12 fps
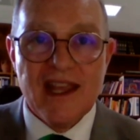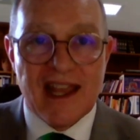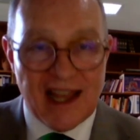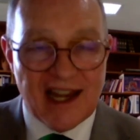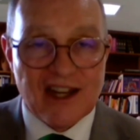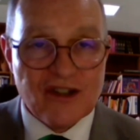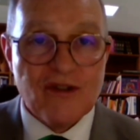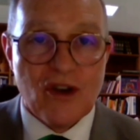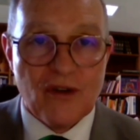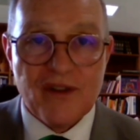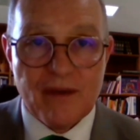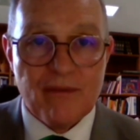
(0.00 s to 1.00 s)
And as you
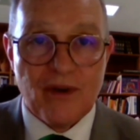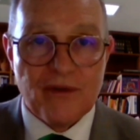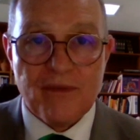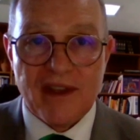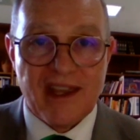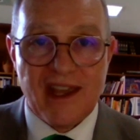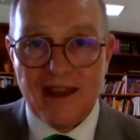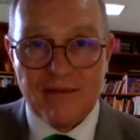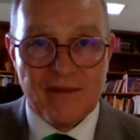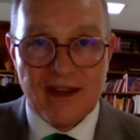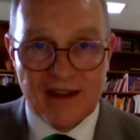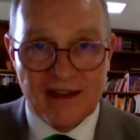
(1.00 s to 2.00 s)
know, they both
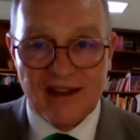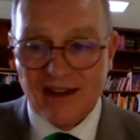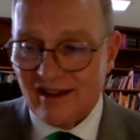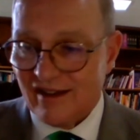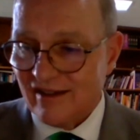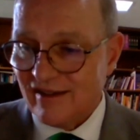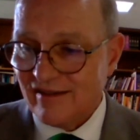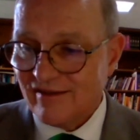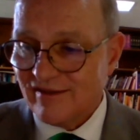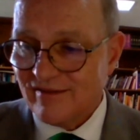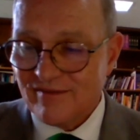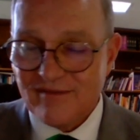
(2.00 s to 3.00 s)
became uh,
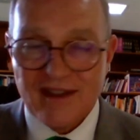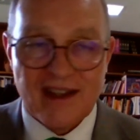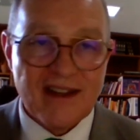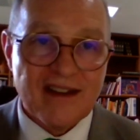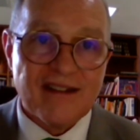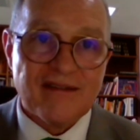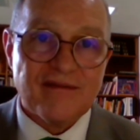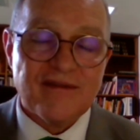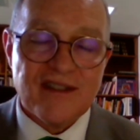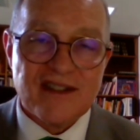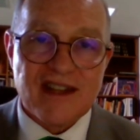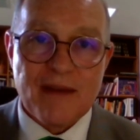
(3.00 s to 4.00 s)
uh,
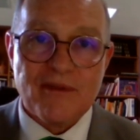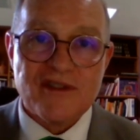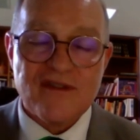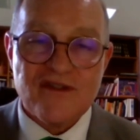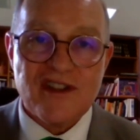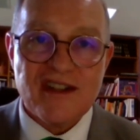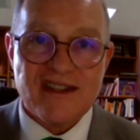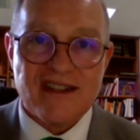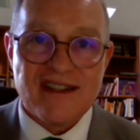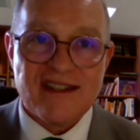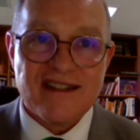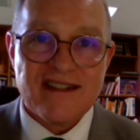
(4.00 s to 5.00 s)
disciples of
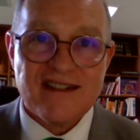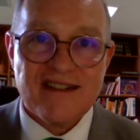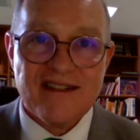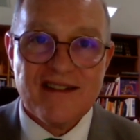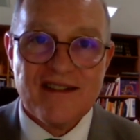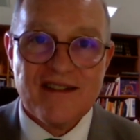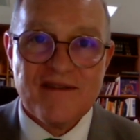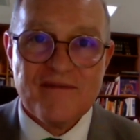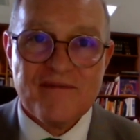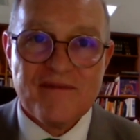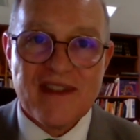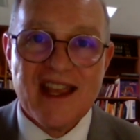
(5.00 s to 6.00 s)
Jesus.
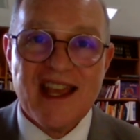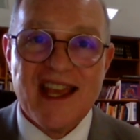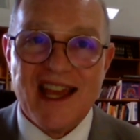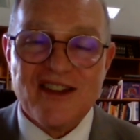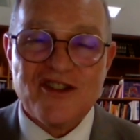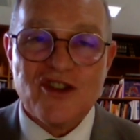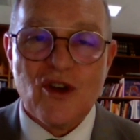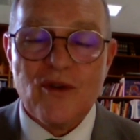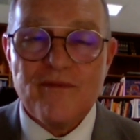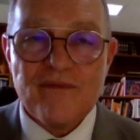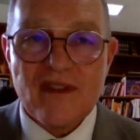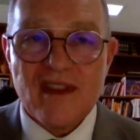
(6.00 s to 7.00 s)
And
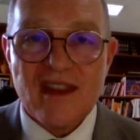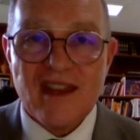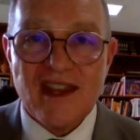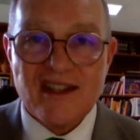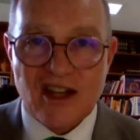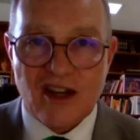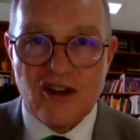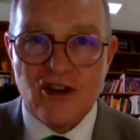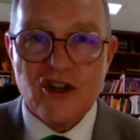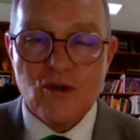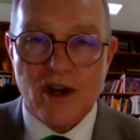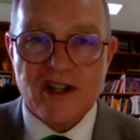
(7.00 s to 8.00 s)
so it's a
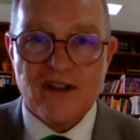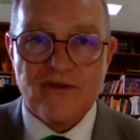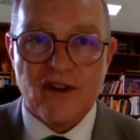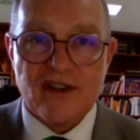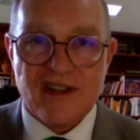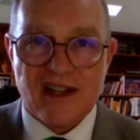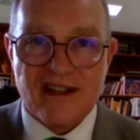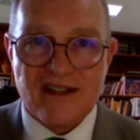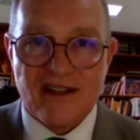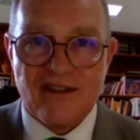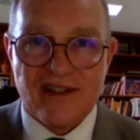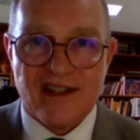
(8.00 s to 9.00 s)
good question for us to
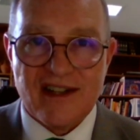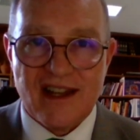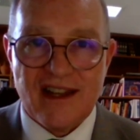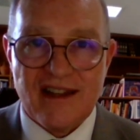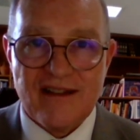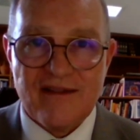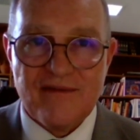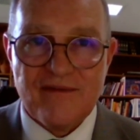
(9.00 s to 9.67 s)
consider today.